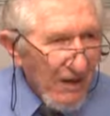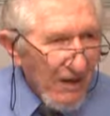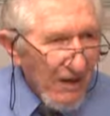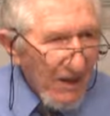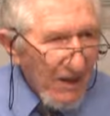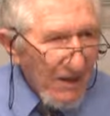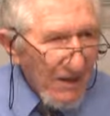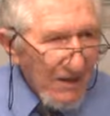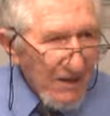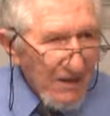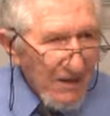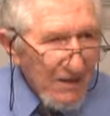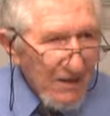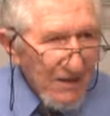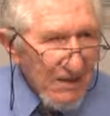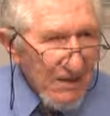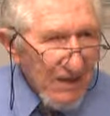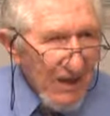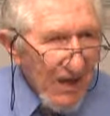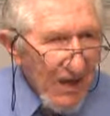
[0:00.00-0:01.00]
is
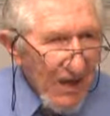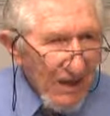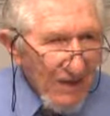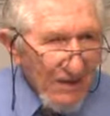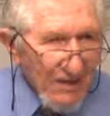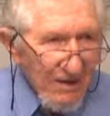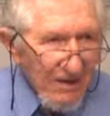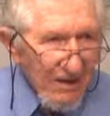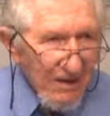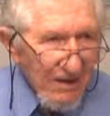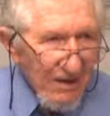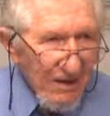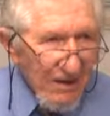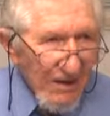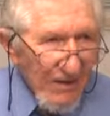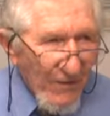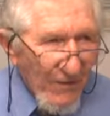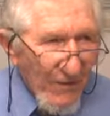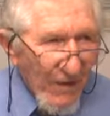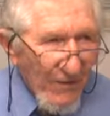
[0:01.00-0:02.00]
not the
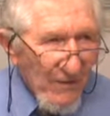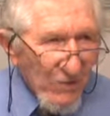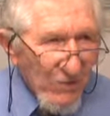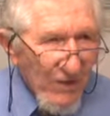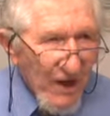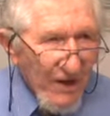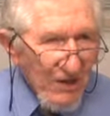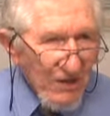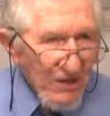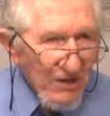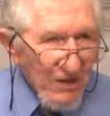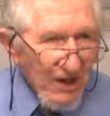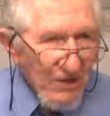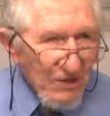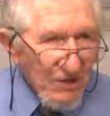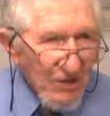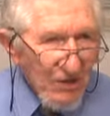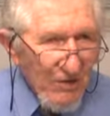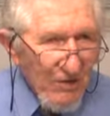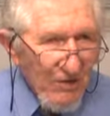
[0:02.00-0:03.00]
level of abstraction
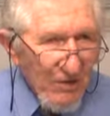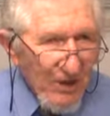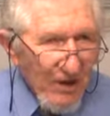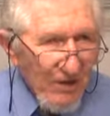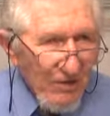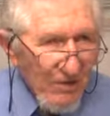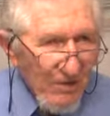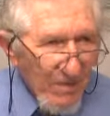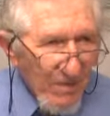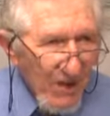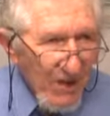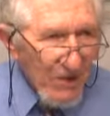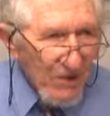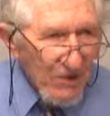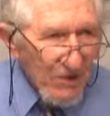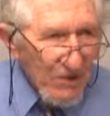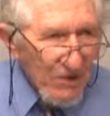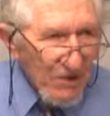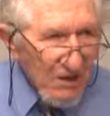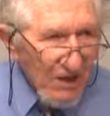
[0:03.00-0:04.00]
that's good for an
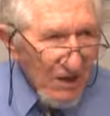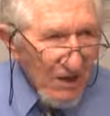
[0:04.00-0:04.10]
anthropologist.